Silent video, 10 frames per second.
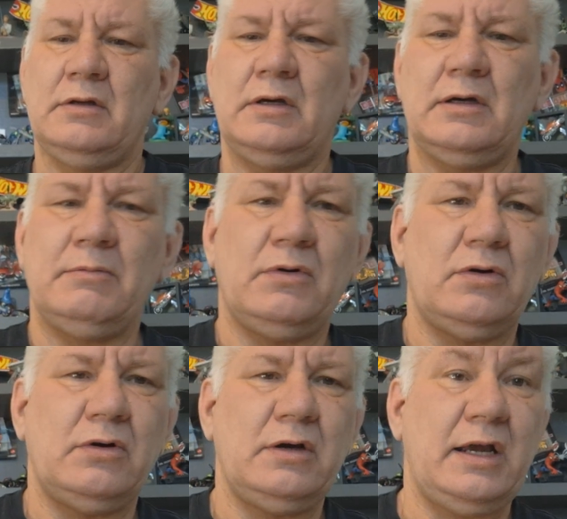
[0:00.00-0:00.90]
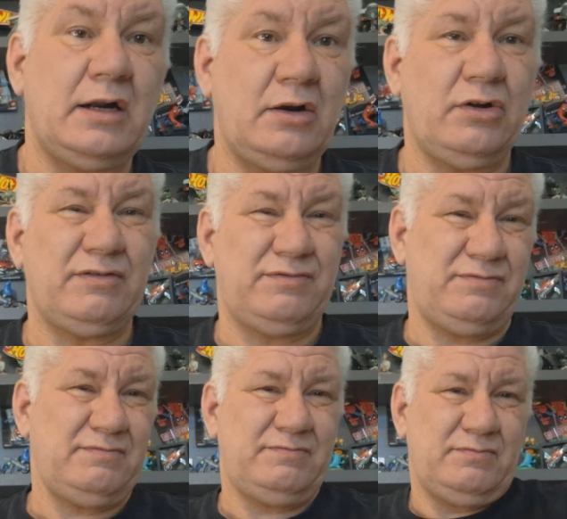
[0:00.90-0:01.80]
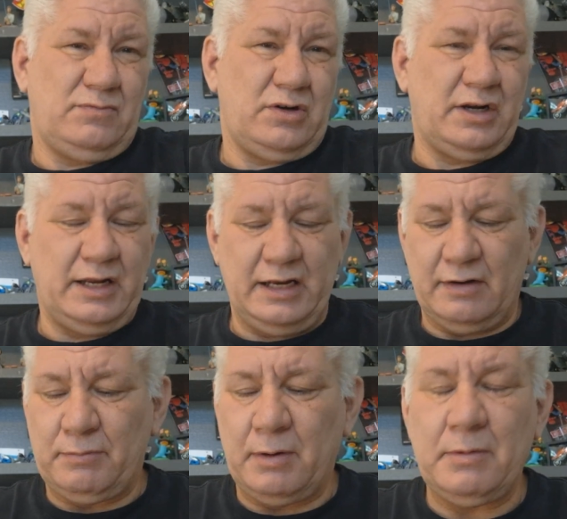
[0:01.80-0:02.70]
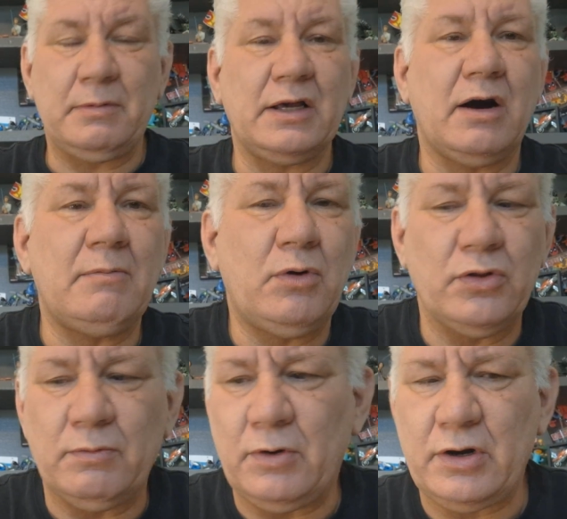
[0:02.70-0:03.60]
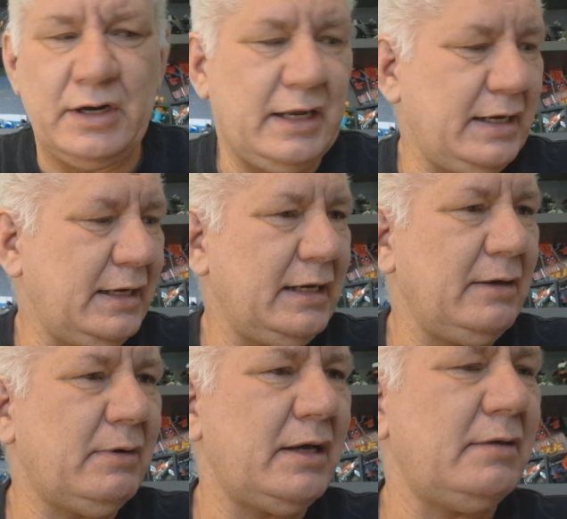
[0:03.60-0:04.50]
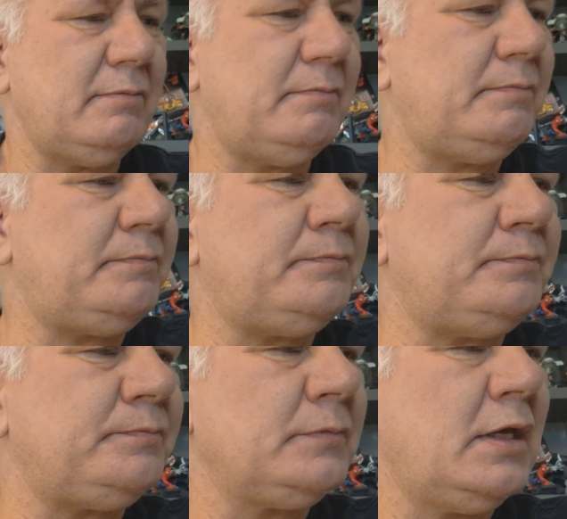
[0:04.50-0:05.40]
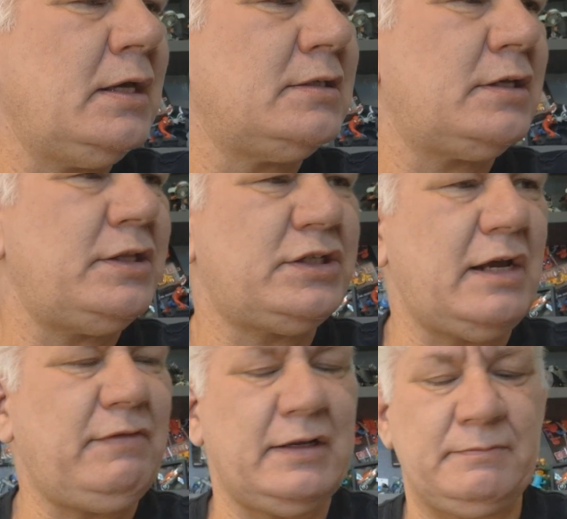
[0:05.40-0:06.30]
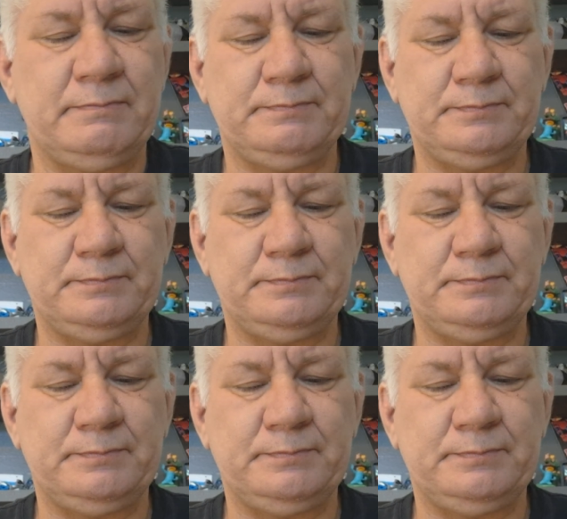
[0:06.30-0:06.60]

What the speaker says: and a lot of what I need. I've probably got more than what I need anyway. So the Javelin,